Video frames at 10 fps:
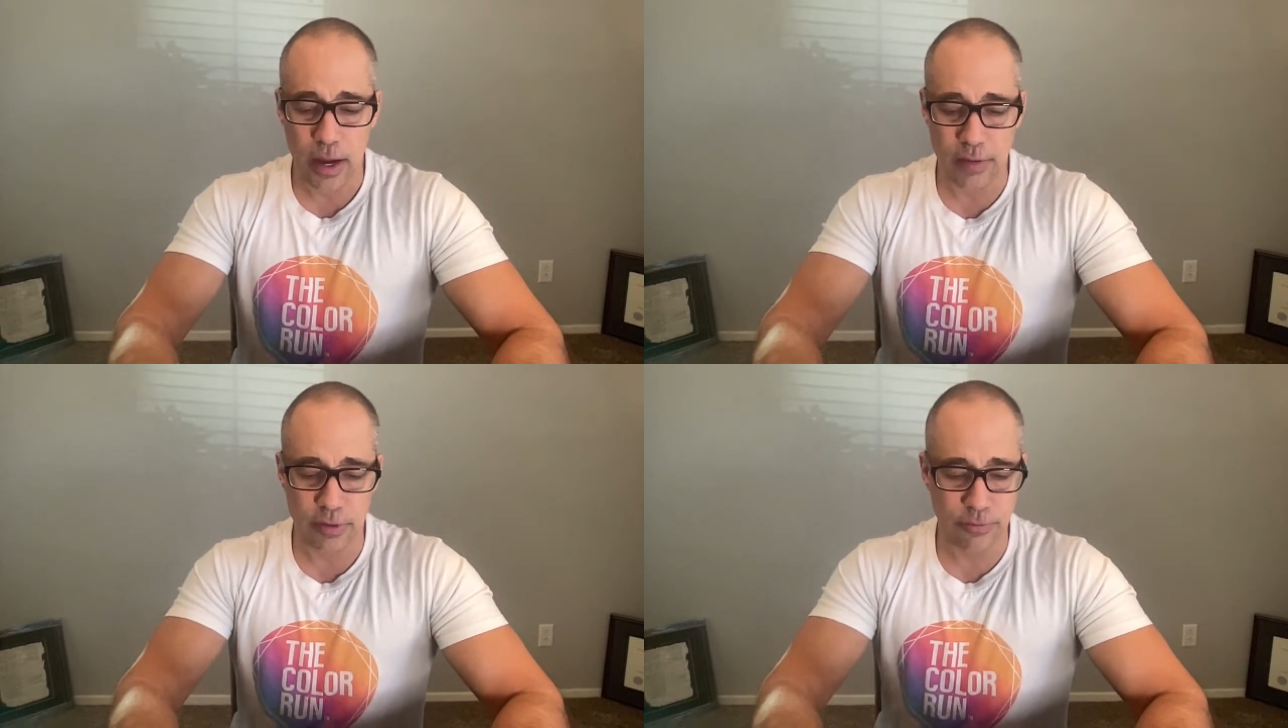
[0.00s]

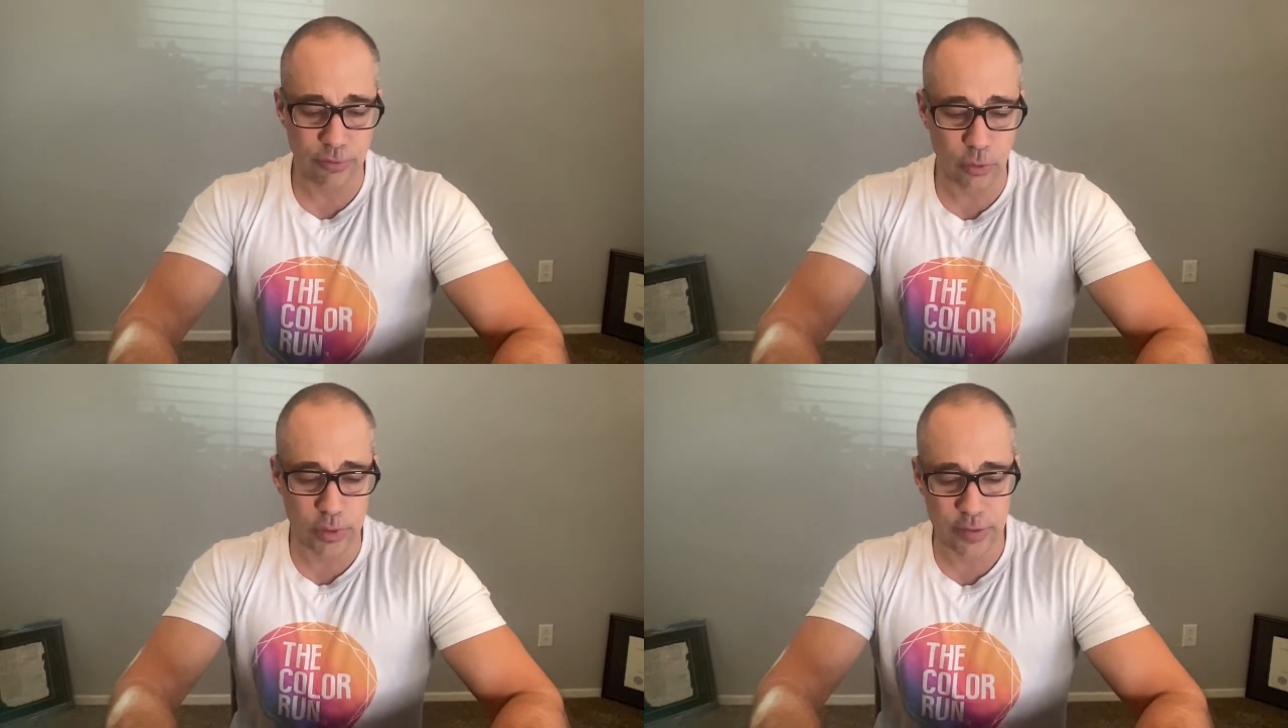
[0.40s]
IV
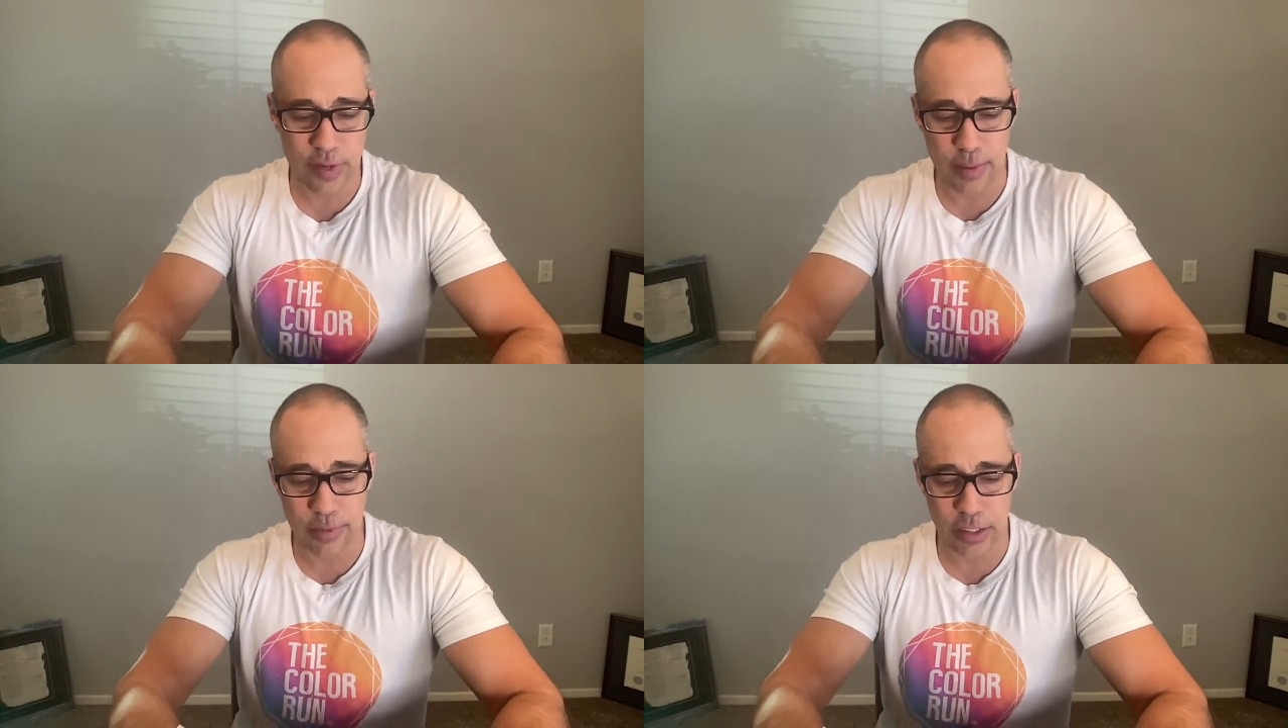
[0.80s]
fluid
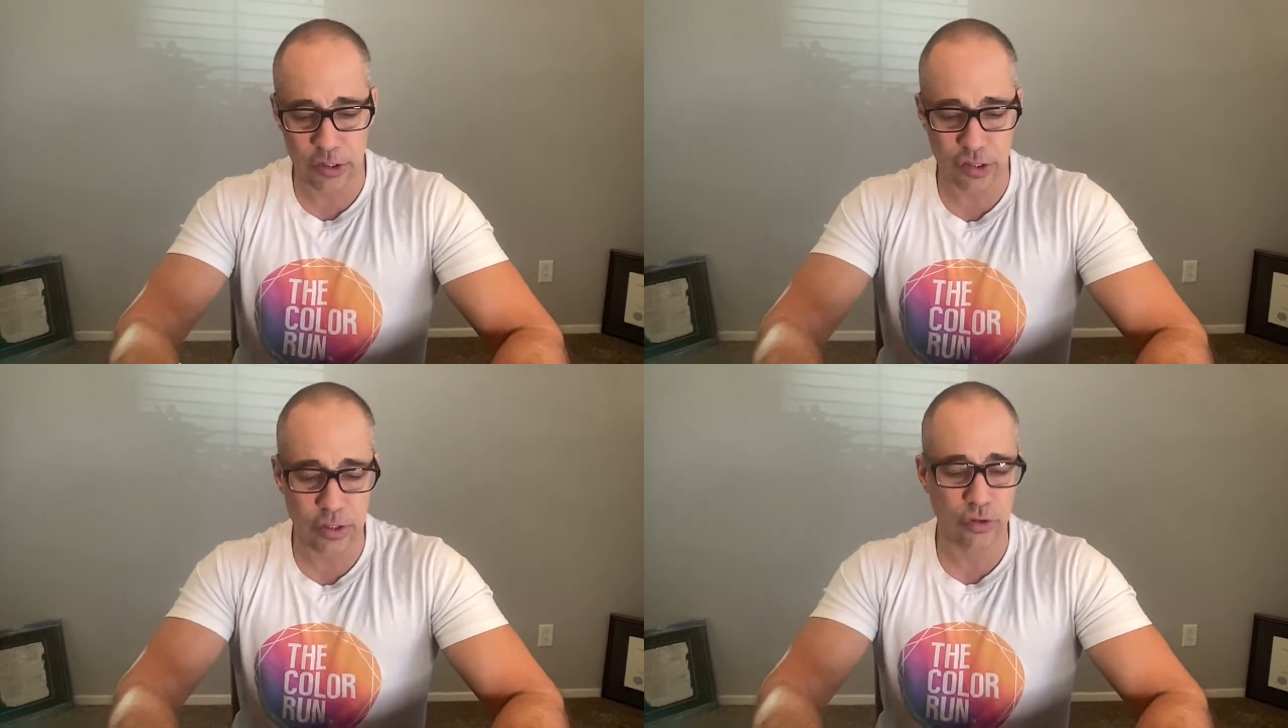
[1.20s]

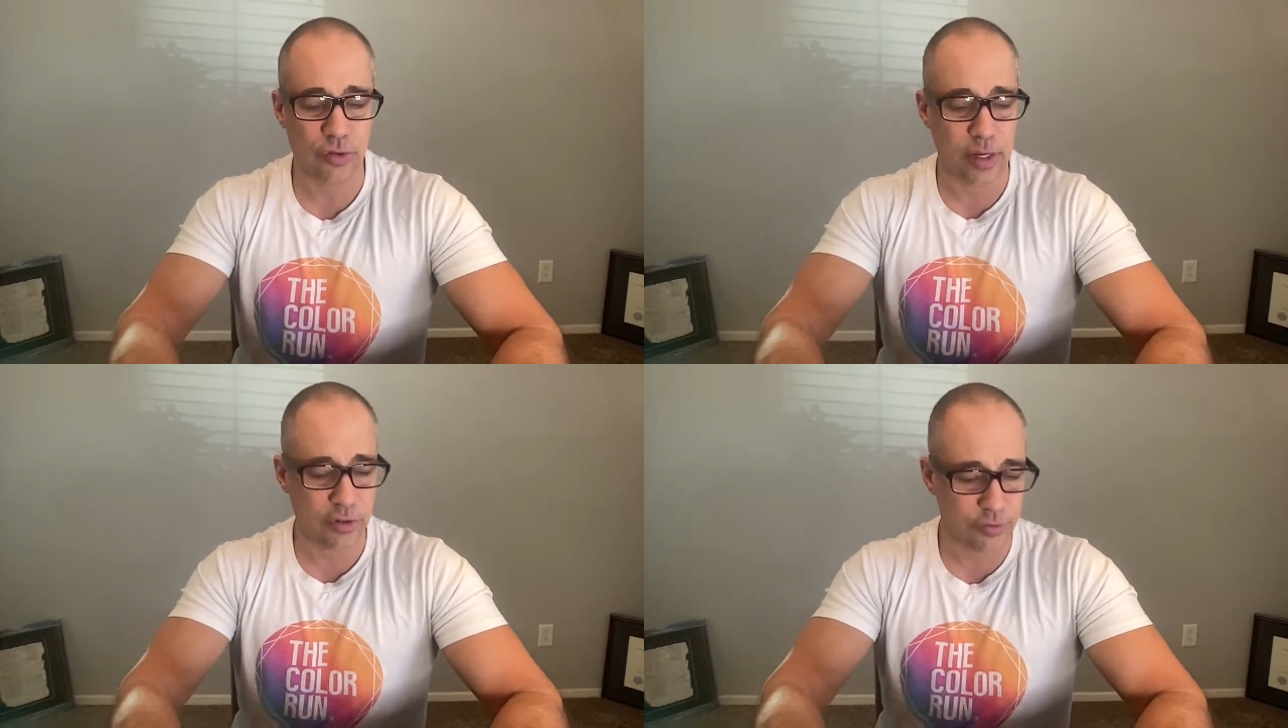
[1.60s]
contamination,
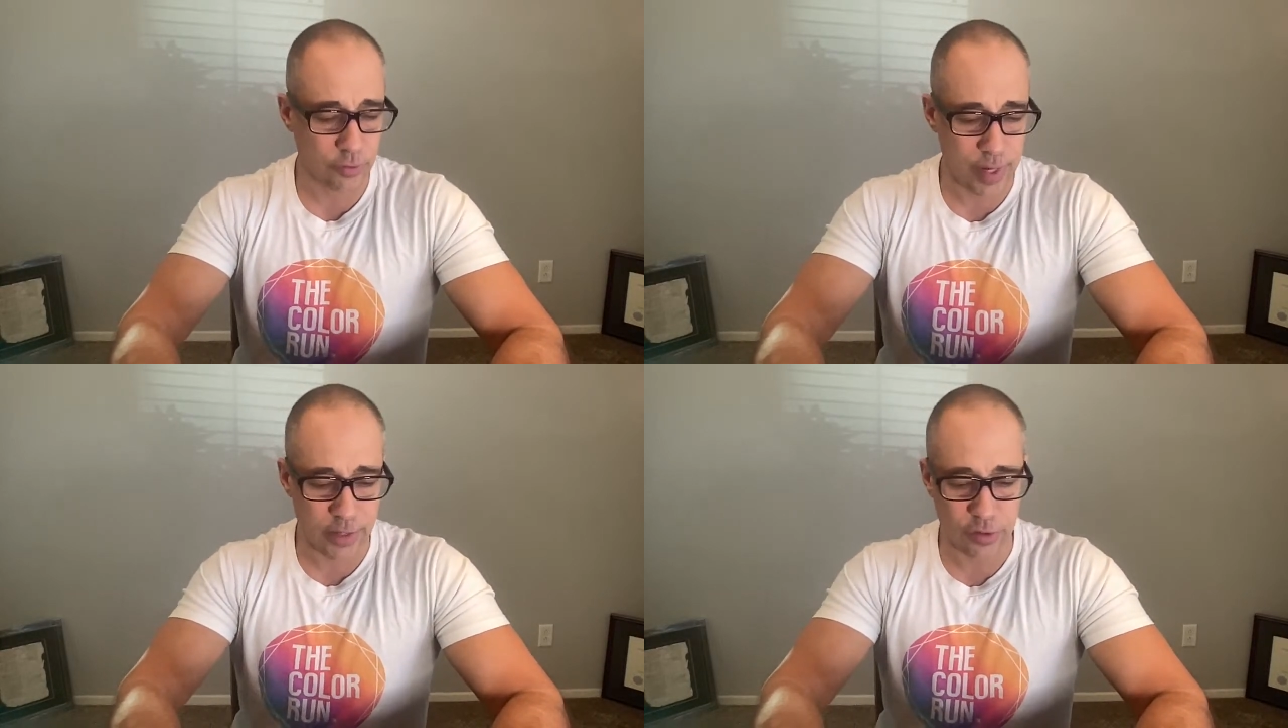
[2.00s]

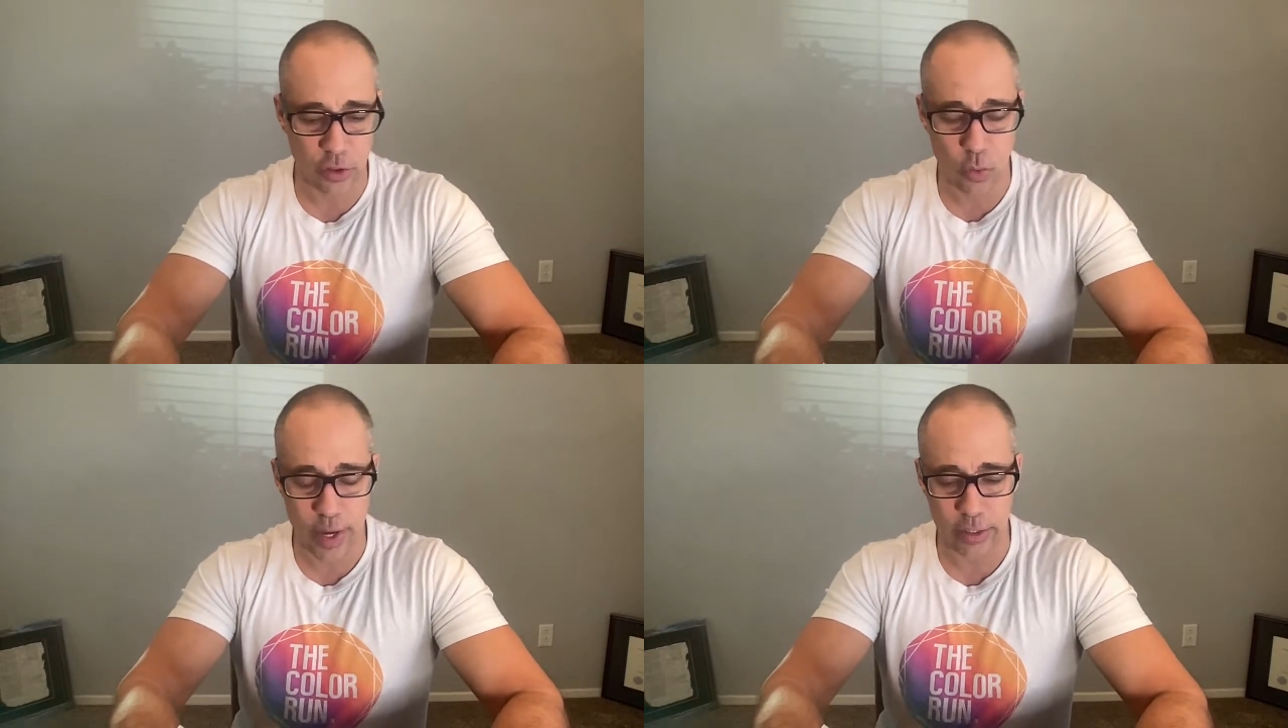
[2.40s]
transfer of
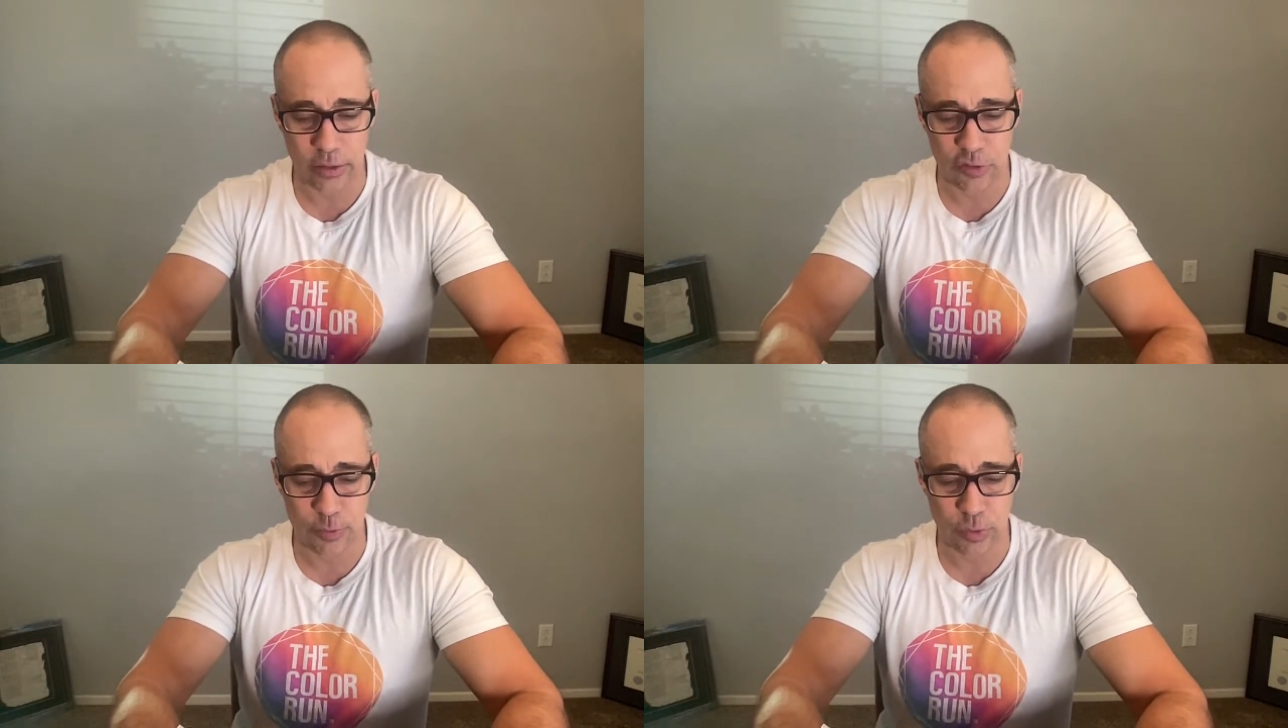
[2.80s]

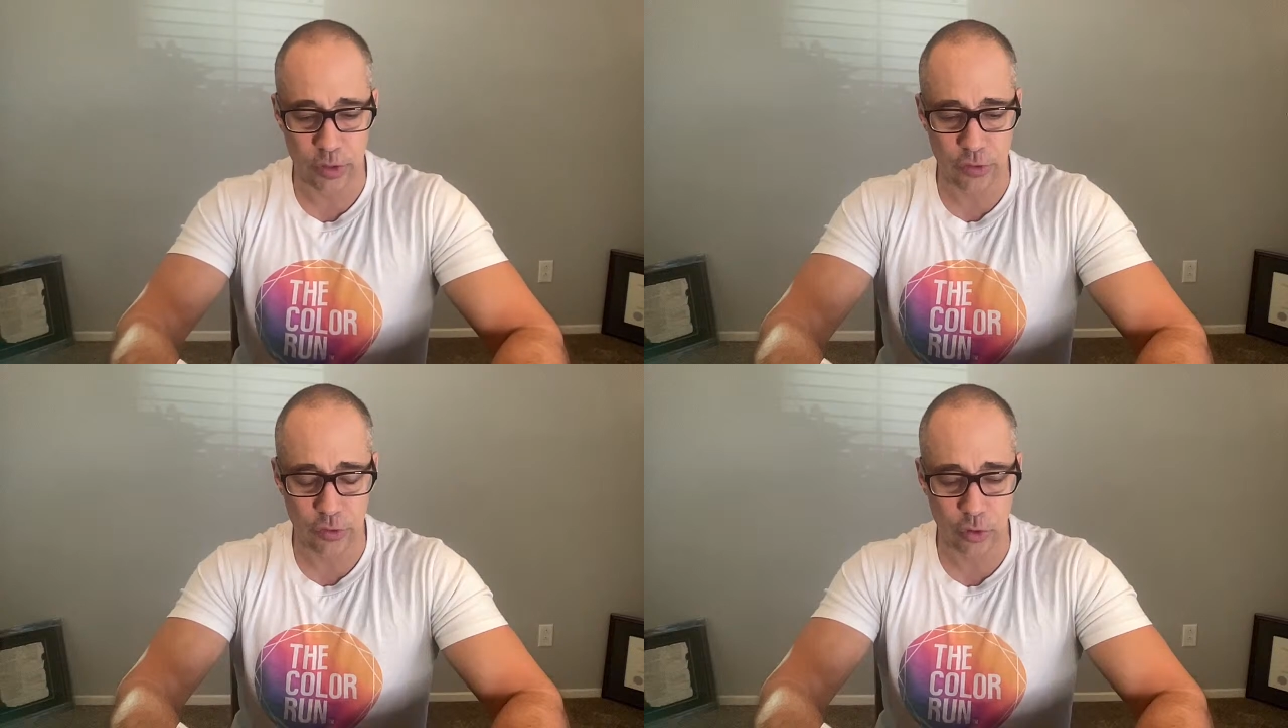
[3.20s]
anticoagulants
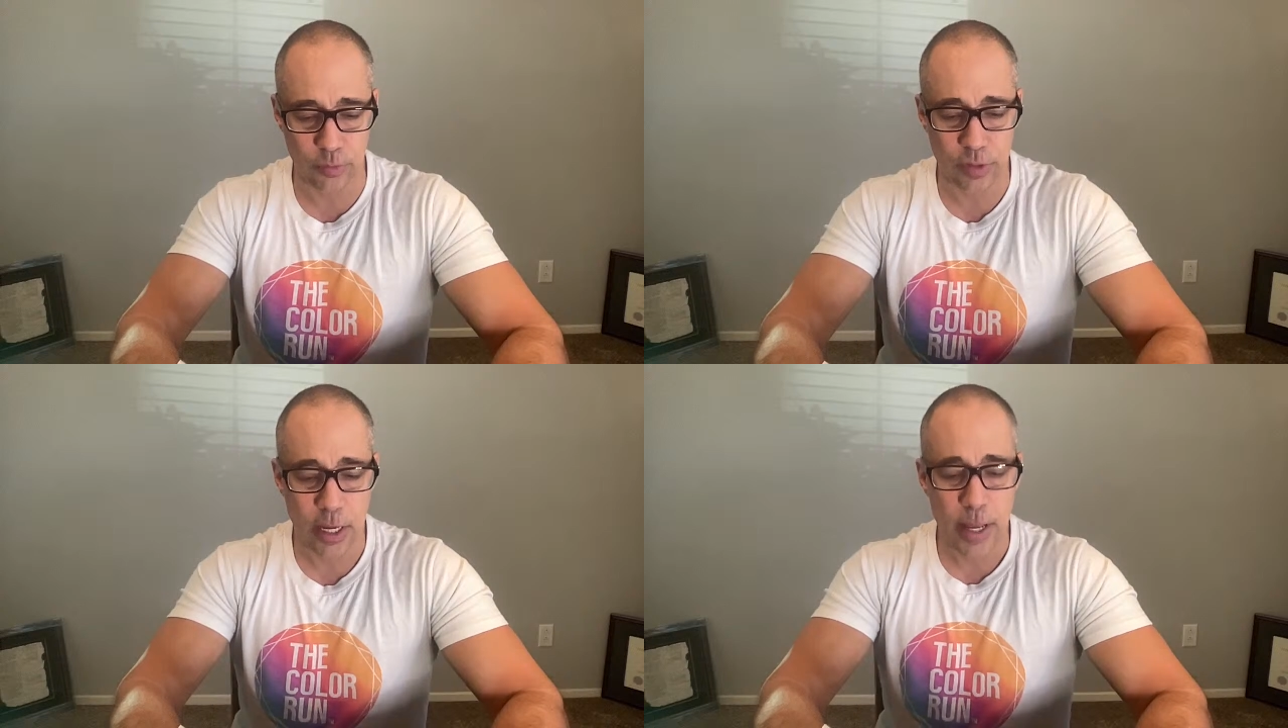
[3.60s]
between tubes,